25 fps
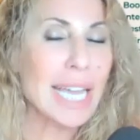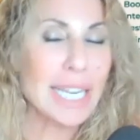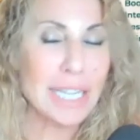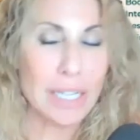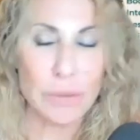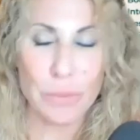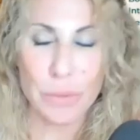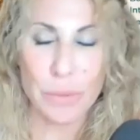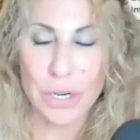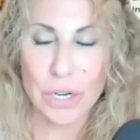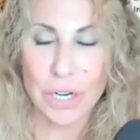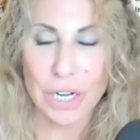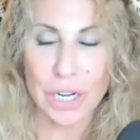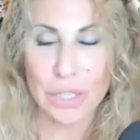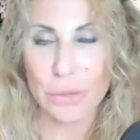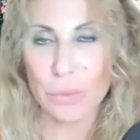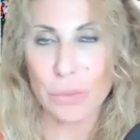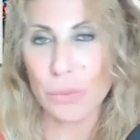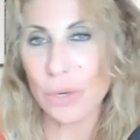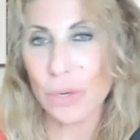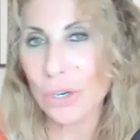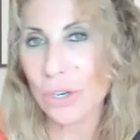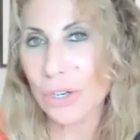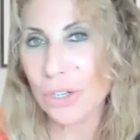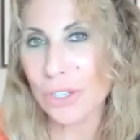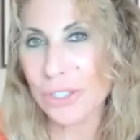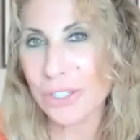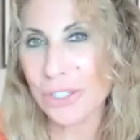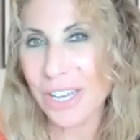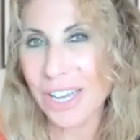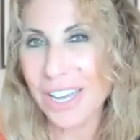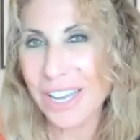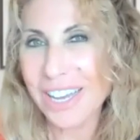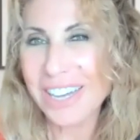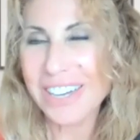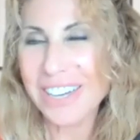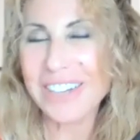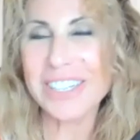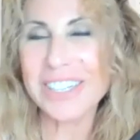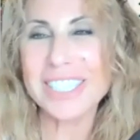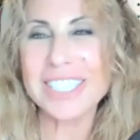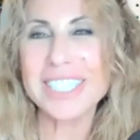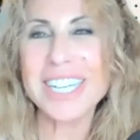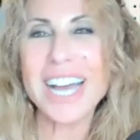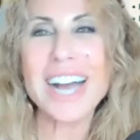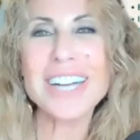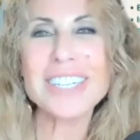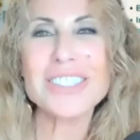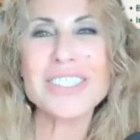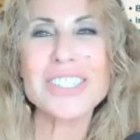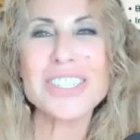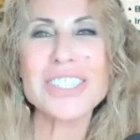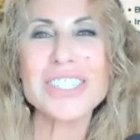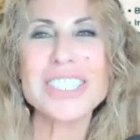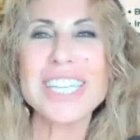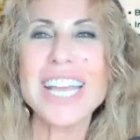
anywhere in the world, go to Dr.